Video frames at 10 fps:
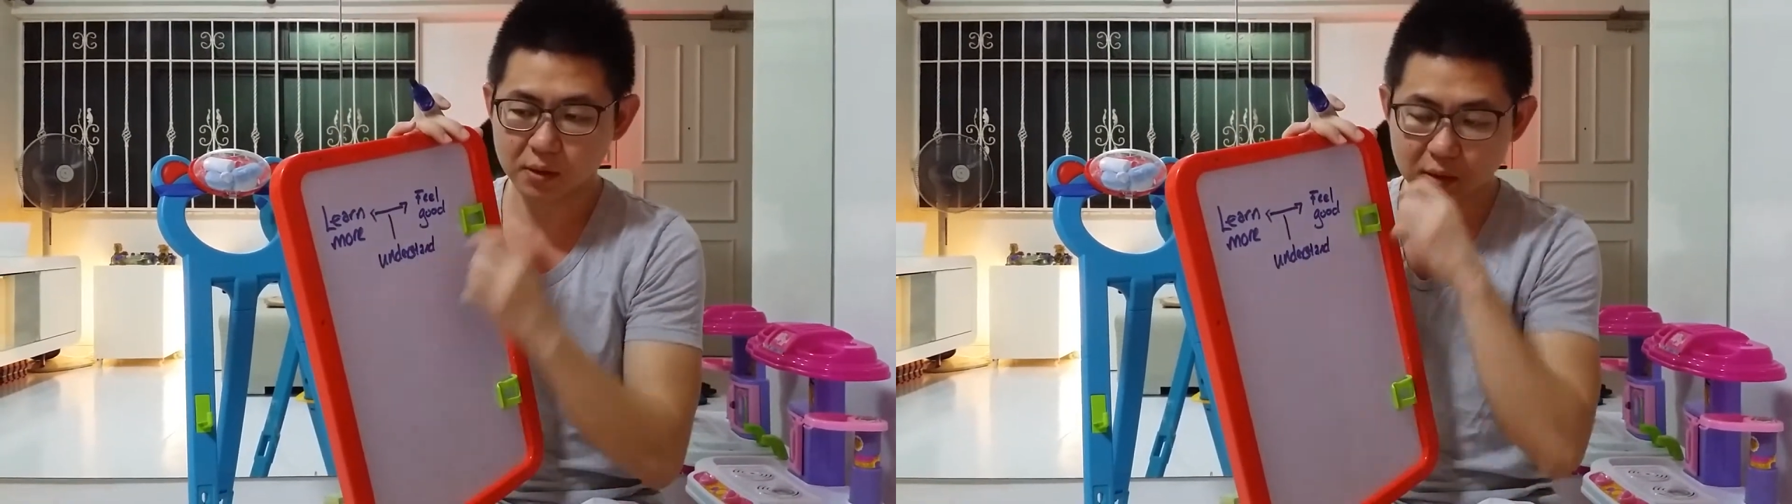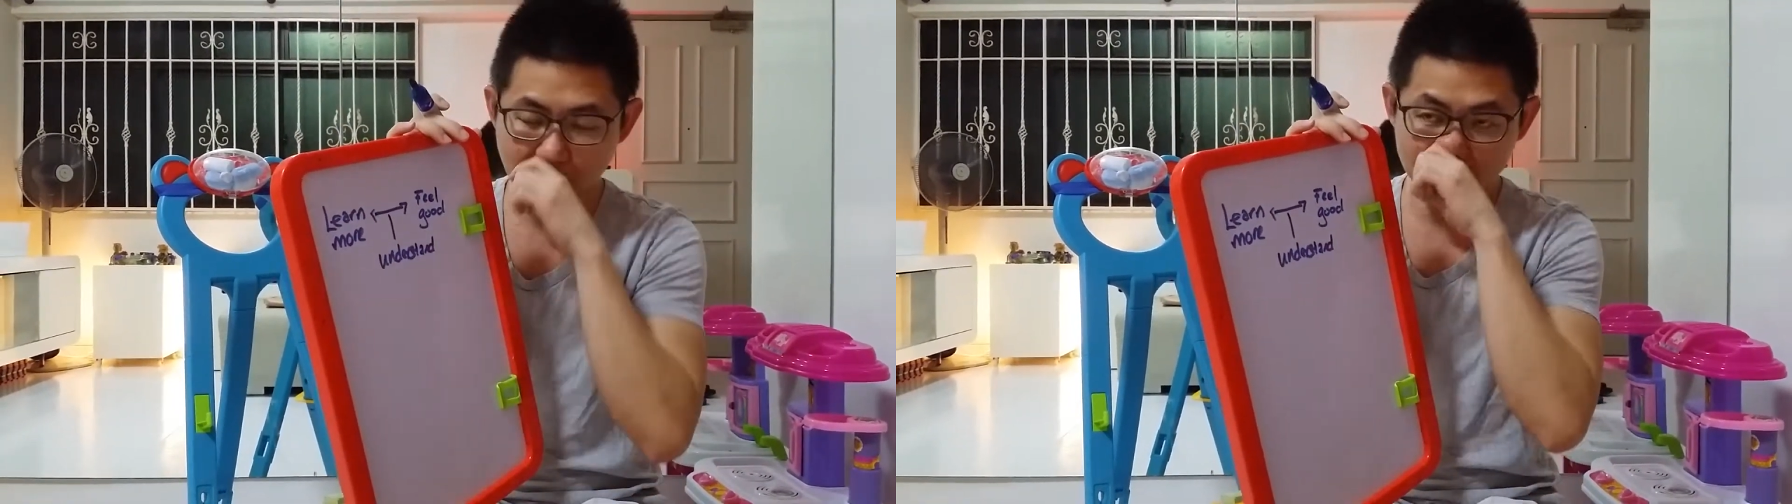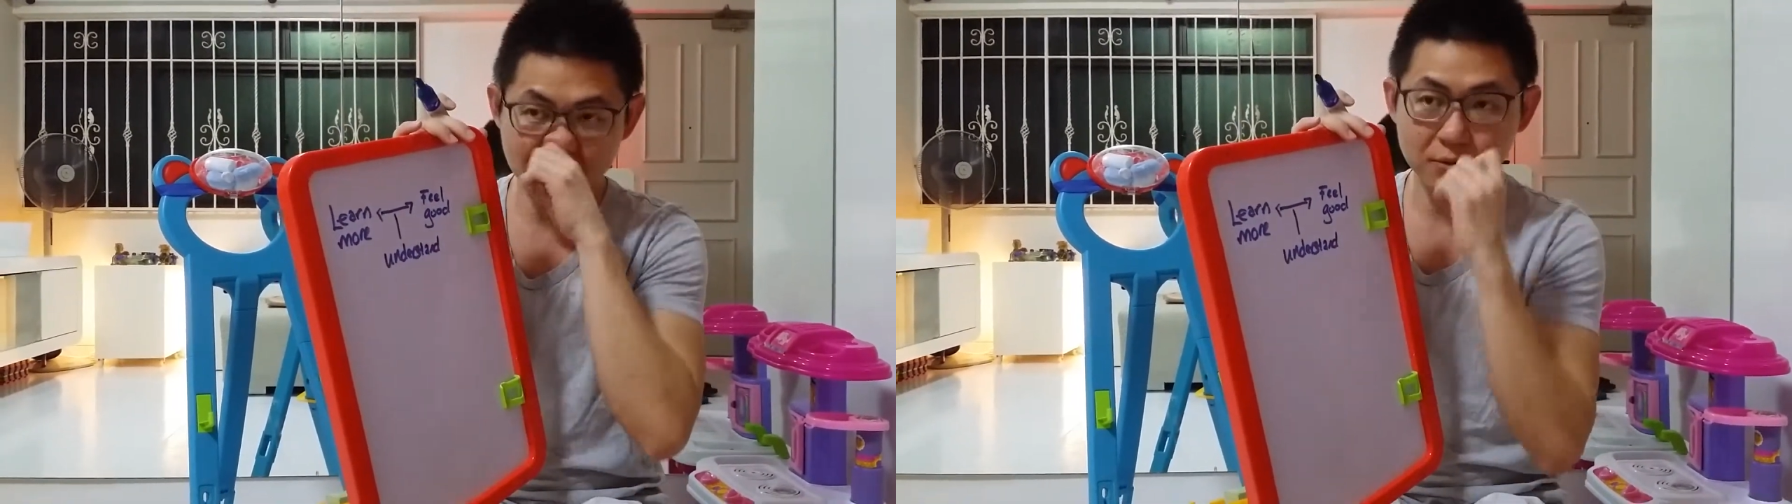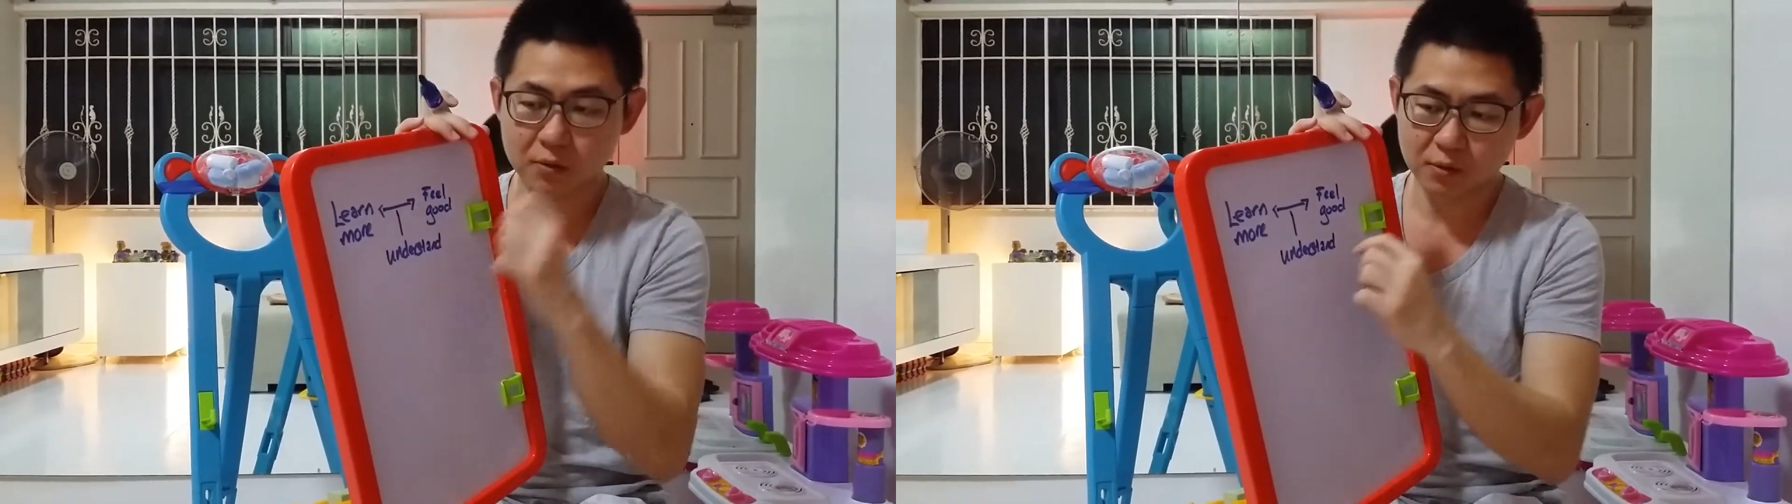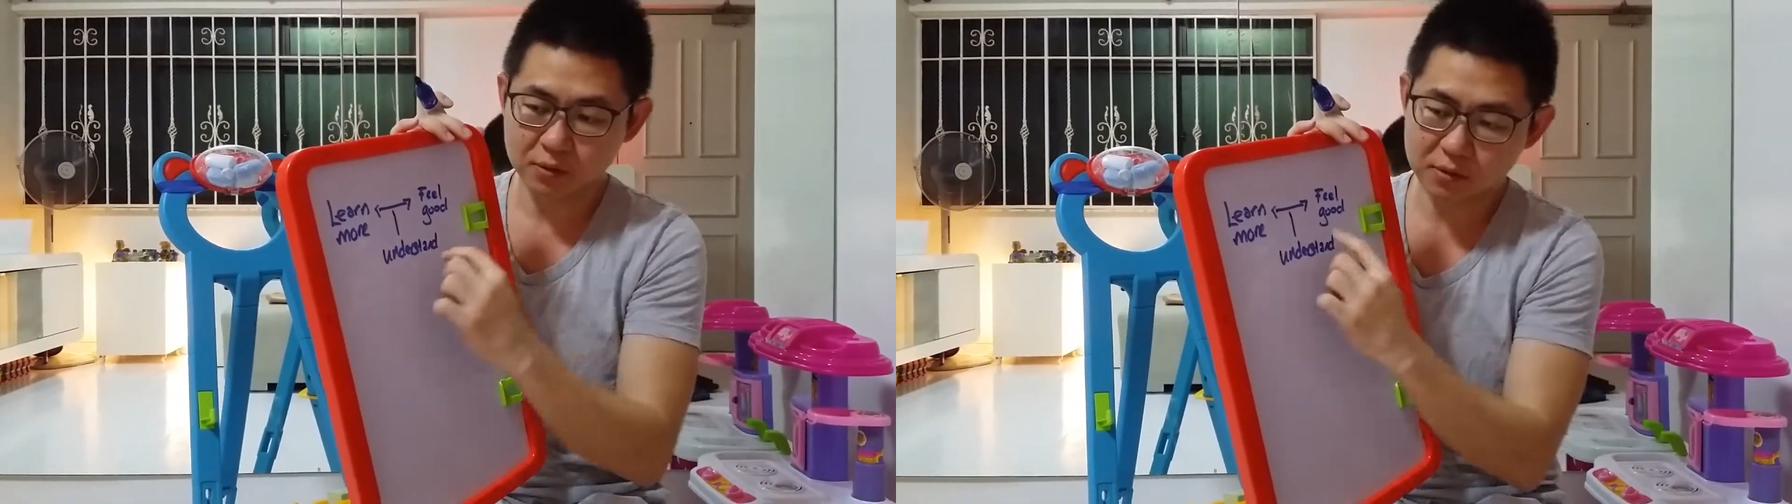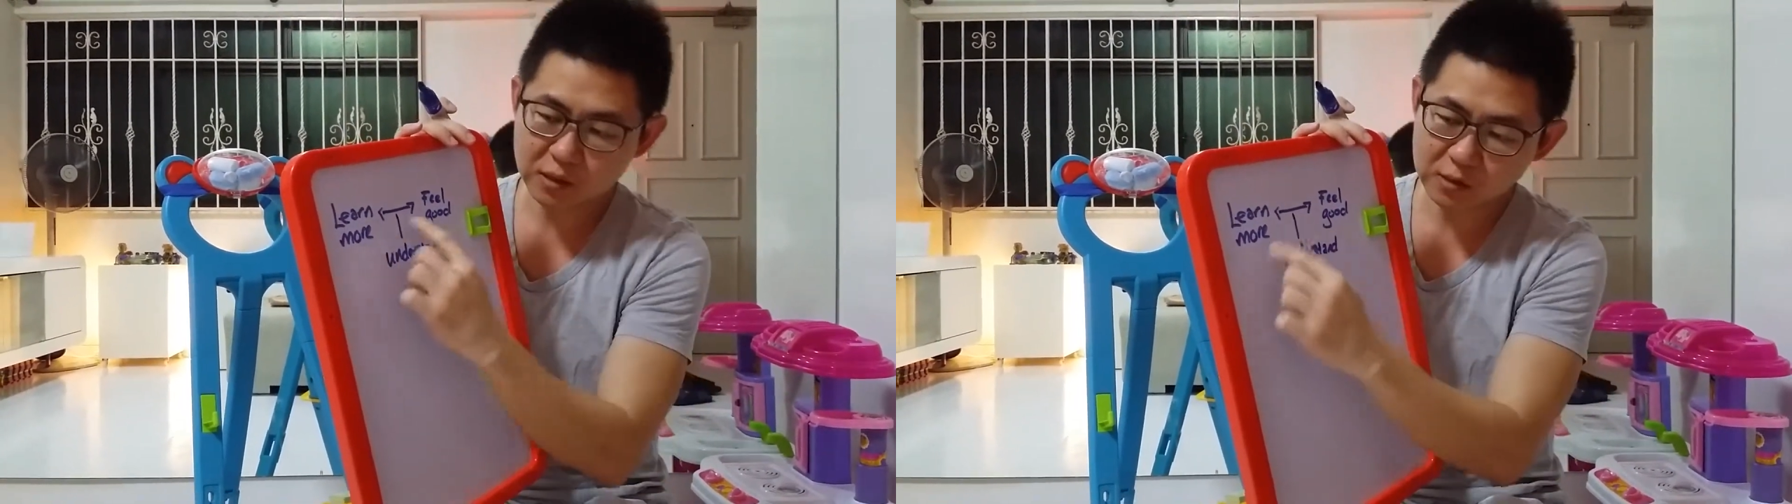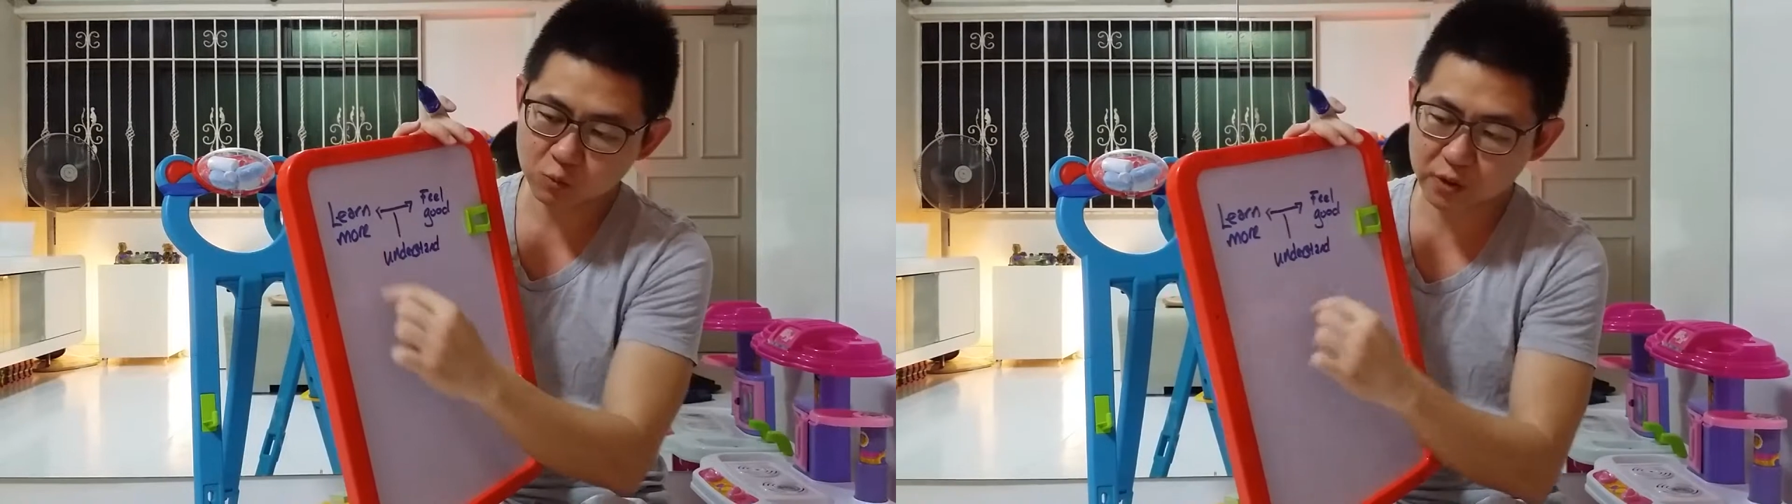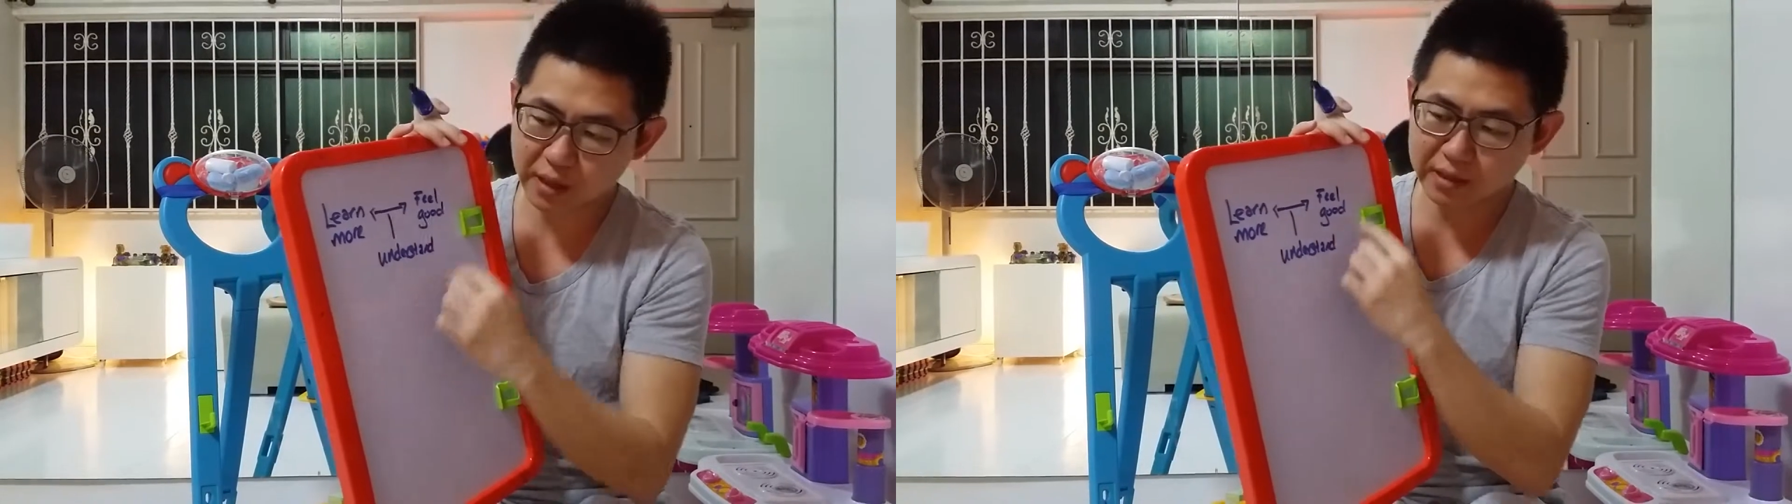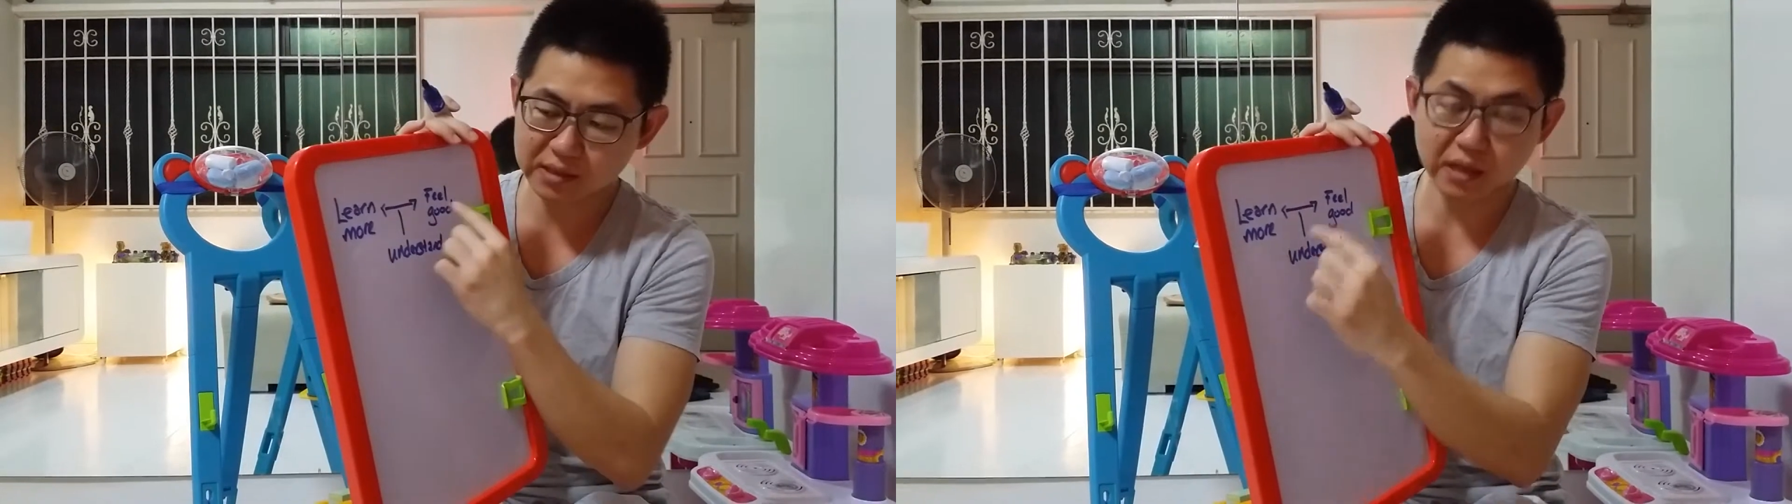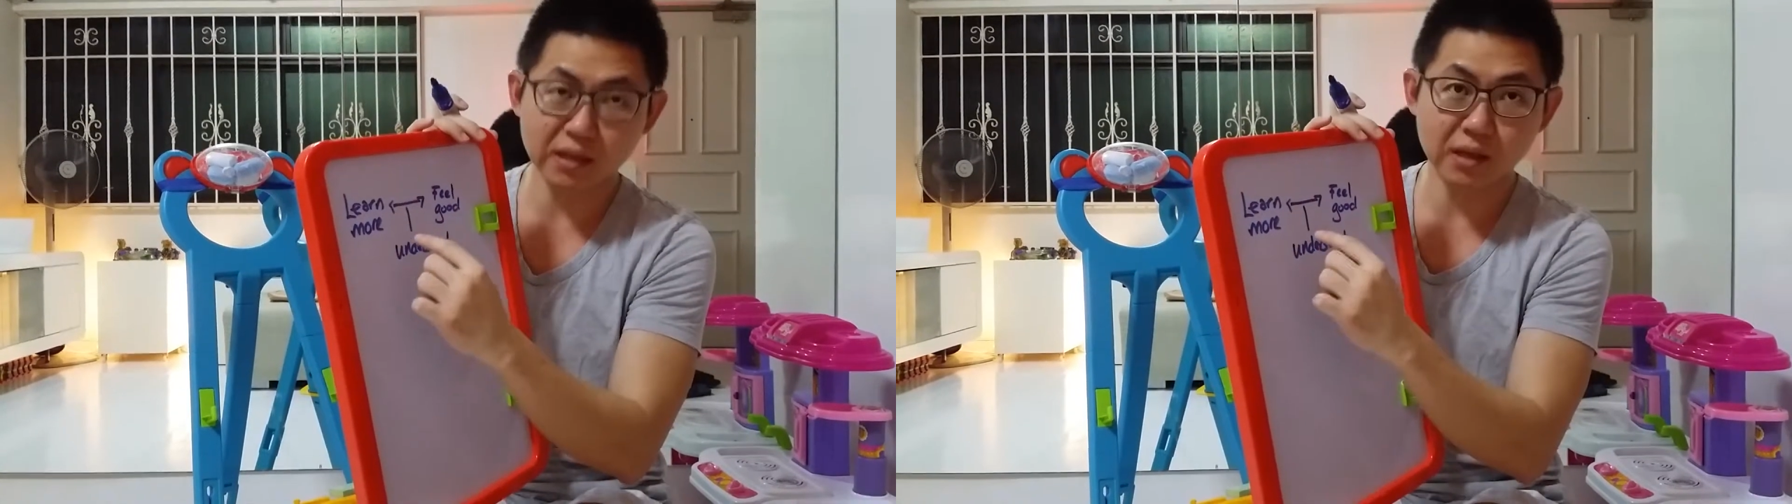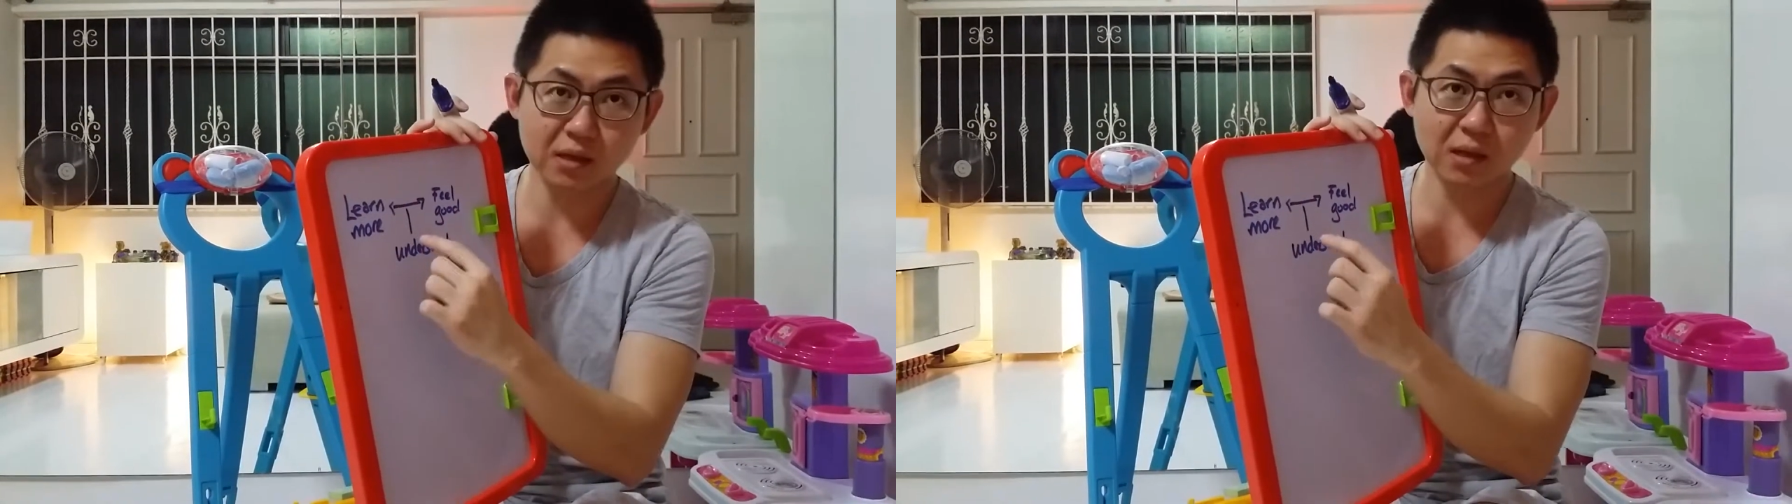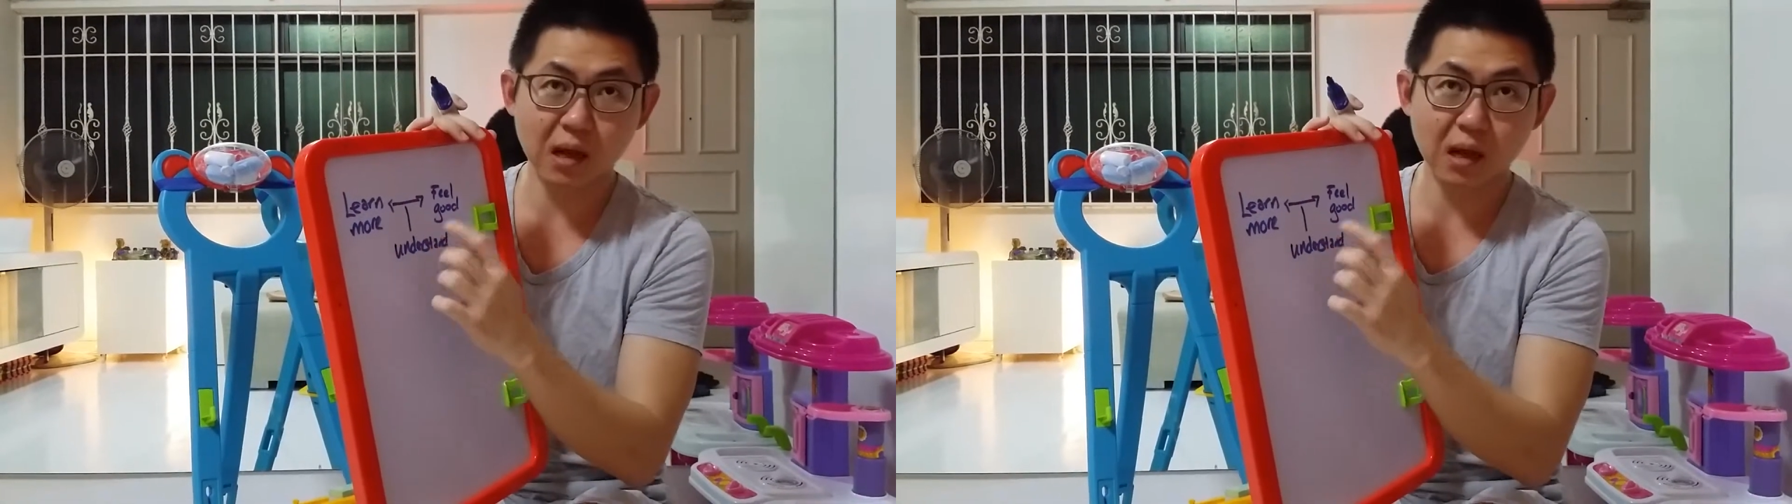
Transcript: Now, this word understanding